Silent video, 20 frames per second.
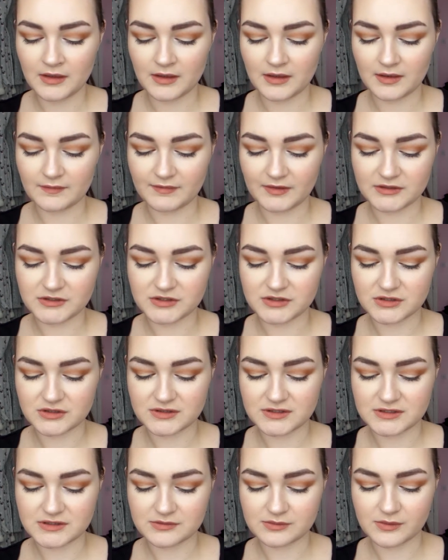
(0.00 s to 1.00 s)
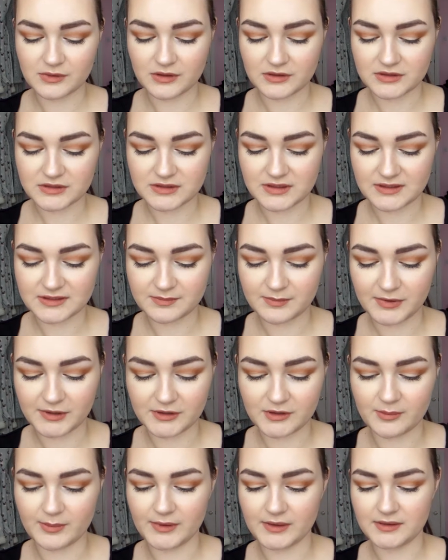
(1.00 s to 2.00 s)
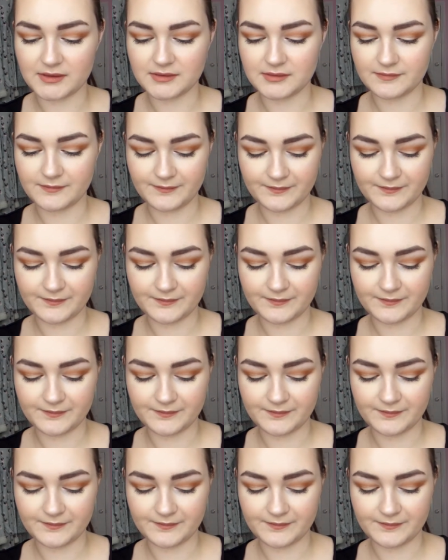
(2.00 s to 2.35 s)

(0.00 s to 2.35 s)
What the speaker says: if I just swatch this blue bit,